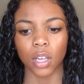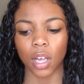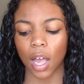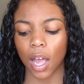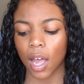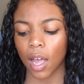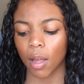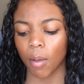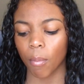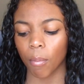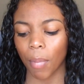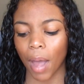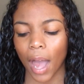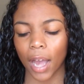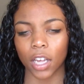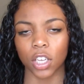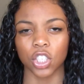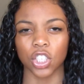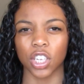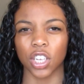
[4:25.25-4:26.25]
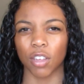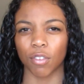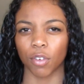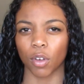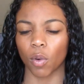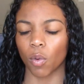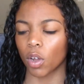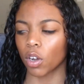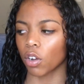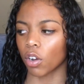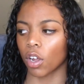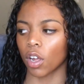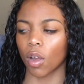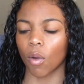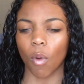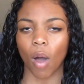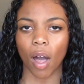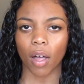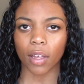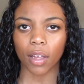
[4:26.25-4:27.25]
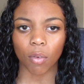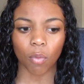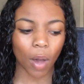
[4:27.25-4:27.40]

um, packaging if you're wondering why,